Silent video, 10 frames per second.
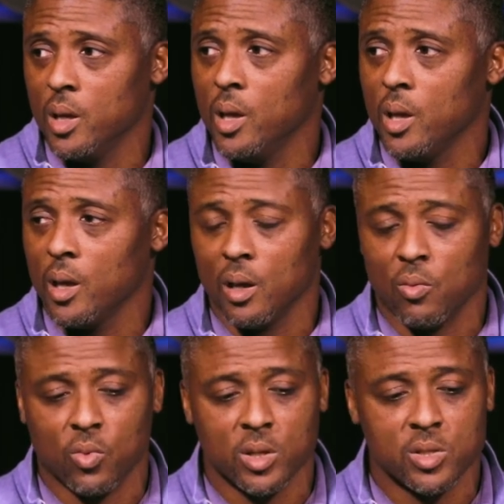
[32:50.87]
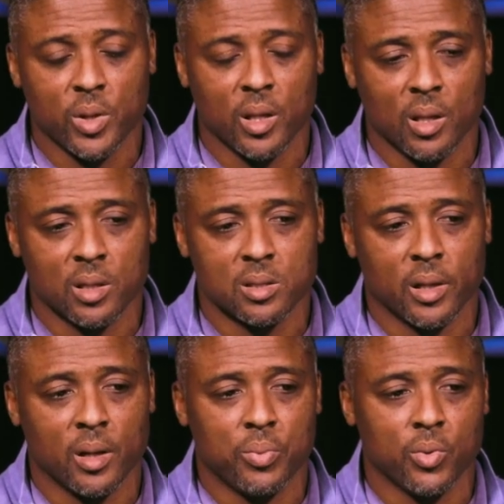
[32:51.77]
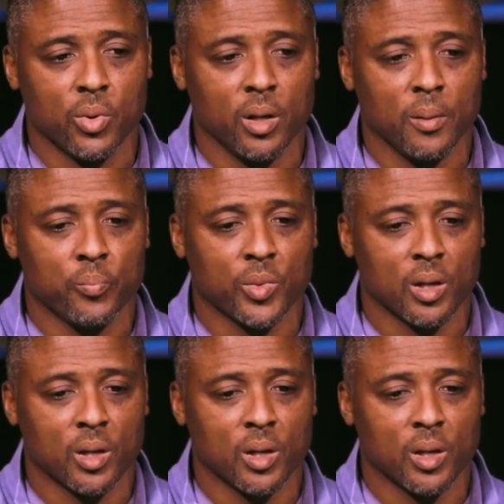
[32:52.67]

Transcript: Mm. And once we can get to that point